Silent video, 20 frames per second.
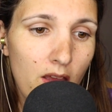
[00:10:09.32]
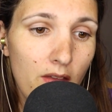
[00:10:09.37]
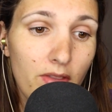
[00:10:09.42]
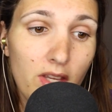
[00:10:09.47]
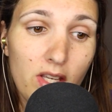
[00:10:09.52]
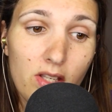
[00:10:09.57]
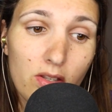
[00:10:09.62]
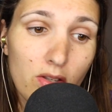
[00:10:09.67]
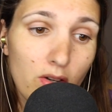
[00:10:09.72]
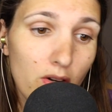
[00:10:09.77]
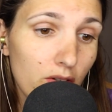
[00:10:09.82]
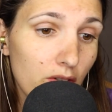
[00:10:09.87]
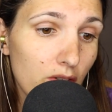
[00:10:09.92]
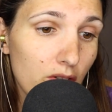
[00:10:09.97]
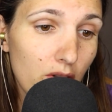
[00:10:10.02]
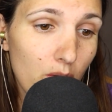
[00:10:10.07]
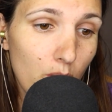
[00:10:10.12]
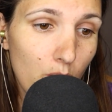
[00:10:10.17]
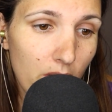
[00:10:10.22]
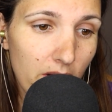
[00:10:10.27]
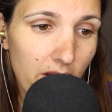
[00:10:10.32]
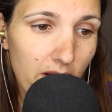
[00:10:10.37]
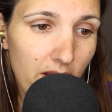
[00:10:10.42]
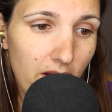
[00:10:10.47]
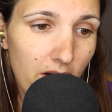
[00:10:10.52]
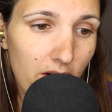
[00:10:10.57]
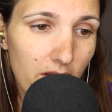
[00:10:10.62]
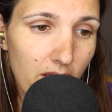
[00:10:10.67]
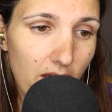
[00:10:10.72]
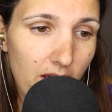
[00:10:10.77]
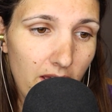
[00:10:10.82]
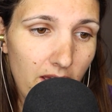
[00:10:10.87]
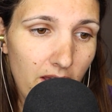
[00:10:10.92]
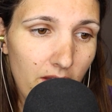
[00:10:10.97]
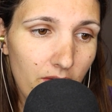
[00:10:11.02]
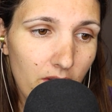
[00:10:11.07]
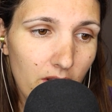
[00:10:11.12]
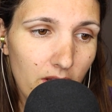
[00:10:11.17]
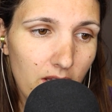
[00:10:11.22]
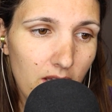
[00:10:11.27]
They searched the wooded area
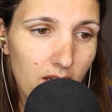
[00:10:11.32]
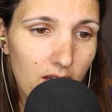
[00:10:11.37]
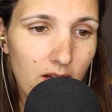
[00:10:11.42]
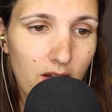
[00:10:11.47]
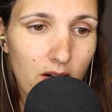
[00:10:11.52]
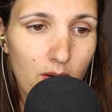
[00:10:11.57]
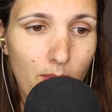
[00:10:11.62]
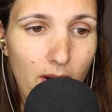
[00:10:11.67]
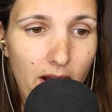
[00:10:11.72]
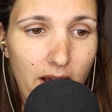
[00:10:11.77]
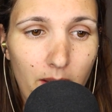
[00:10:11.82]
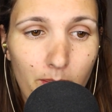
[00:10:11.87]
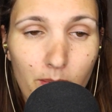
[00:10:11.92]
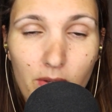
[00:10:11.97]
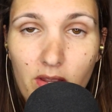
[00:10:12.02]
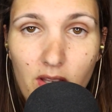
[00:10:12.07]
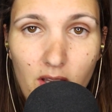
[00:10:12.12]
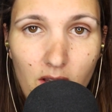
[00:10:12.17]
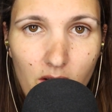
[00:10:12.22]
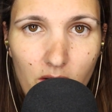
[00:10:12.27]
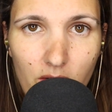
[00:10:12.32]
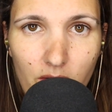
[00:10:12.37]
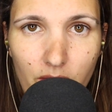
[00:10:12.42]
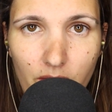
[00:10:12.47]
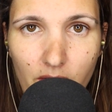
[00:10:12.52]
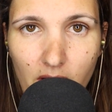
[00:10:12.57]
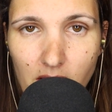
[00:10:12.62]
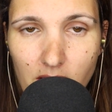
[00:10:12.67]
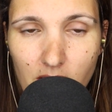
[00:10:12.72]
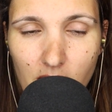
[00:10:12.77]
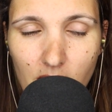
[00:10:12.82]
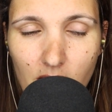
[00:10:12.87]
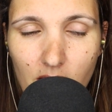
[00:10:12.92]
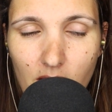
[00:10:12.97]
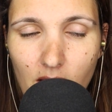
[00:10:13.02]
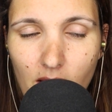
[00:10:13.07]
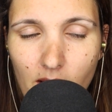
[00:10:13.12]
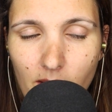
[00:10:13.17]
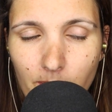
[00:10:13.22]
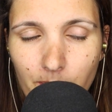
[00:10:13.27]
and the lake nearby, but they couldn't find
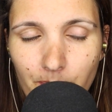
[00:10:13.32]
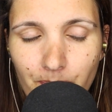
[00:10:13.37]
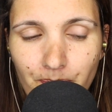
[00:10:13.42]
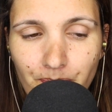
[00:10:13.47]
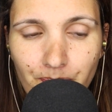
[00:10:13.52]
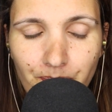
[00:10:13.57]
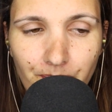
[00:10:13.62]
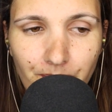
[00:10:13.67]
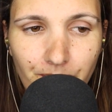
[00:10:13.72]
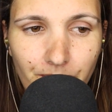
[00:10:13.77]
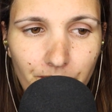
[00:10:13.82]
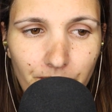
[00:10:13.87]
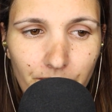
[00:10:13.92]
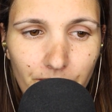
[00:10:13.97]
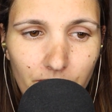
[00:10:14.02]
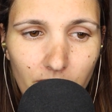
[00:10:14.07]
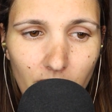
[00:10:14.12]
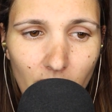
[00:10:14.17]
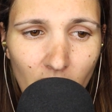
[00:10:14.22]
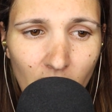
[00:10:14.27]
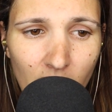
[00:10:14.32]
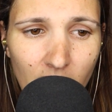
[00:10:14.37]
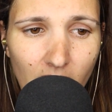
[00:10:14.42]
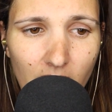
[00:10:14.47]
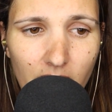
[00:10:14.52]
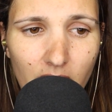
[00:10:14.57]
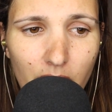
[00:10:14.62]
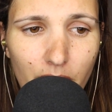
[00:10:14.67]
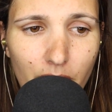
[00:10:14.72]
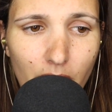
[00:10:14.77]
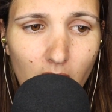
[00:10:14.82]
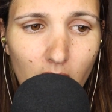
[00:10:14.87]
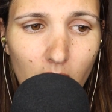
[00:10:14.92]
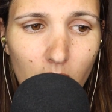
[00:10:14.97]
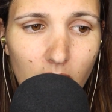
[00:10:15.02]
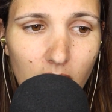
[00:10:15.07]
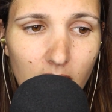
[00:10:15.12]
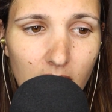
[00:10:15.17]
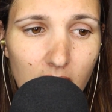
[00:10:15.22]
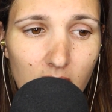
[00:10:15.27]
anything. Now, they
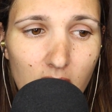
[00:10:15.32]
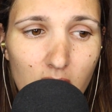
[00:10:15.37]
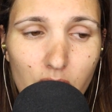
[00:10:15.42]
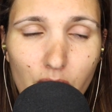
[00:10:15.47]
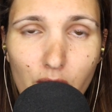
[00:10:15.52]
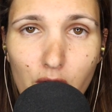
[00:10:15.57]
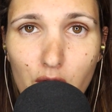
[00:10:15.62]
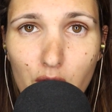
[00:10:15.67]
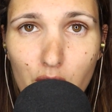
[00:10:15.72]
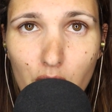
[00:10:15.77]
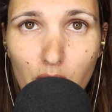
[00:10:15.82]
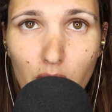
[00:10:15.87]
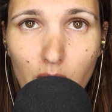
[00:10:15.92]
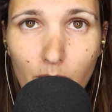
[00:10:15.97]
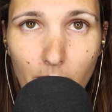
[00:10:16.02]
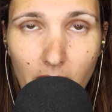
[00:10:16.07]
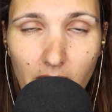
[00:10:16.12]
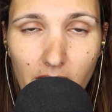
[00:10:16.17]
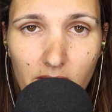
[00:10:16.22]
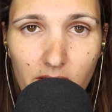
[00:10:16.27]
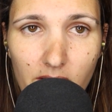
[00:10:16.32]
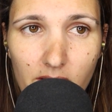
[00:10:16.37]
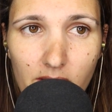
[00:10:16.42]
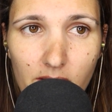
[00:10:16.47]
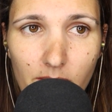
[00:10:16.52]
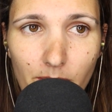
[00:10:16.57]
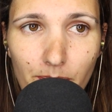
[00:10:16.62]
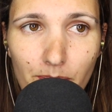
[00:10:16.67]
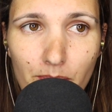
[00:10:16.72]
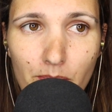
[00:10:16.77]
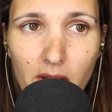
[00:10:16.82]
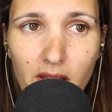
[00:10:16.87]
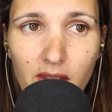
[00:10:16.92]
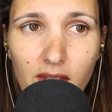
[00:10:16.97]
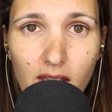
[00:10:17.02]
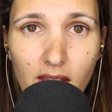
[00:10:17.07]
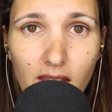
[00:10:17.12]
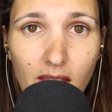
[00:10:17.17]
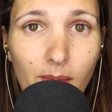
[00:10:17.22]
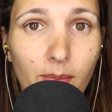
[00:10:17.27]
followed leads for 2 months, but
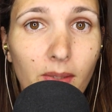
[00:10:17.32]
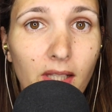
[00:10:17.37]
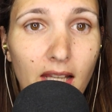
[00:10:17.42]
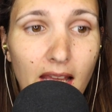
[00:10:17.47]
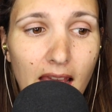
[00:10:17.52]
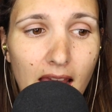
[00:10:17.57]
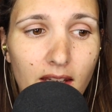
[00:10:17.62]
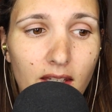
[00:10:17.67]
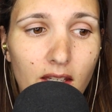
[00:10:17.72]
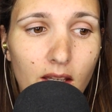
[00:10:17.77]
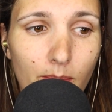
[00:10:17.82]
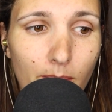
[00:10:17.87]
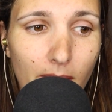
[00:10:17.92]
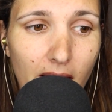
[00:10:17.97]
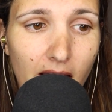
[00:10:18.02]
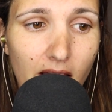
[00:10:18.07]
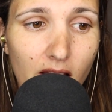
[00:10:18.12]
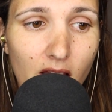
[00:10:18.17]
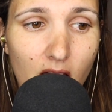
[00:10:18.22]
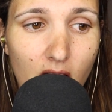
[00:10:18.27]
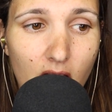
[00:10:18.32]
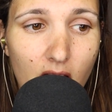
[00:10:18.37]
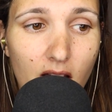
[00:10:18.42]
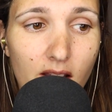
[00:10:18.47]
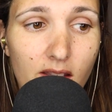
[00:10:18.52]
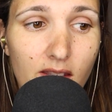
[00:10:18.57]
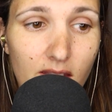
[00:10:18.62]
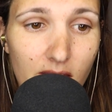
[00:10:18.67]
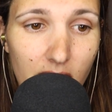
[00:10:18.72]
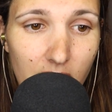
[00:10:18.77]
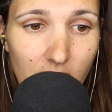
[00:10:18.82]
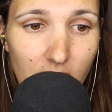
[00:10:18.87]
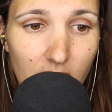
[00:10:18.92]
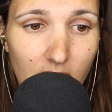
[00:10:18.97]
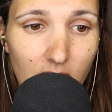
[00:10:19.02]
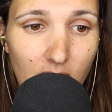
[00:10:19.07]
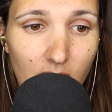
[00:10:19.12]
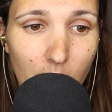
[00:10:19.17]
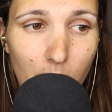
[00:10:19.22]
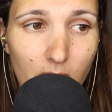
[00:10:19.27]
they kept landing back on
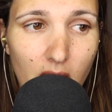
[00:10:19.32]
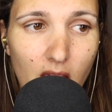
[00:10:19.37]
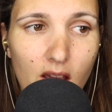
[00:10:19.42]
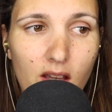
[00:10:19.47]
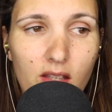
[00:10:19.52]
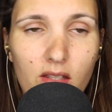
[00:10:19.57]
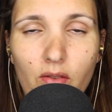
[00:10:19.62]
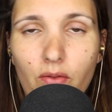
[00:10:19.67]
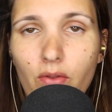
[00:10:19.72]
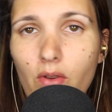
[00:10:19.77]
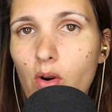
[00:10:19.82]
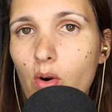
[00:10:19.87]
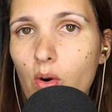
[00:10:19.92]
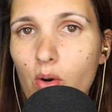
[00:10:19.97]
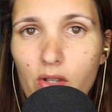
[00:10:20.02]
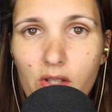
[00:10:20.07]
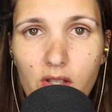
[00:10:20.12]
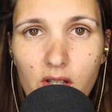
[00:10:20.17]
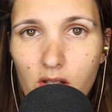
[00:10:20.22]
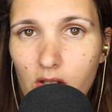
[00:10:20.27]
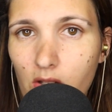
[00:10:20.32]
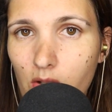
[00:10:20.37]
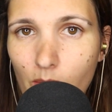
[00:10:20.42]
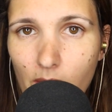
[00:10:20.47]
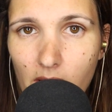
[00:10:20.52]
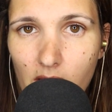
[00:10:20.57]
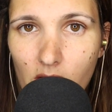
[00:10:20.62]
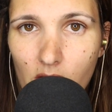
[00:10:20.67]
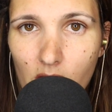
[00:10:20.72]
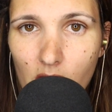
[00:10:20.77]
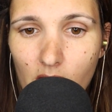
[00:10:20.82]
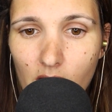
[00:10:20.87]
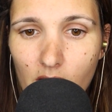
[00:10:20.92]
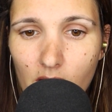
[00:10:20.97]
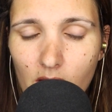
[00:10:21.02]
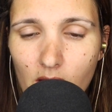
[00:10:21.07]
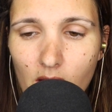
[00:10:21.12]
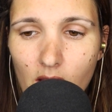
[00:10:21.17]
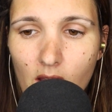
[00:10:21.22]
Sydney because of the whole situation.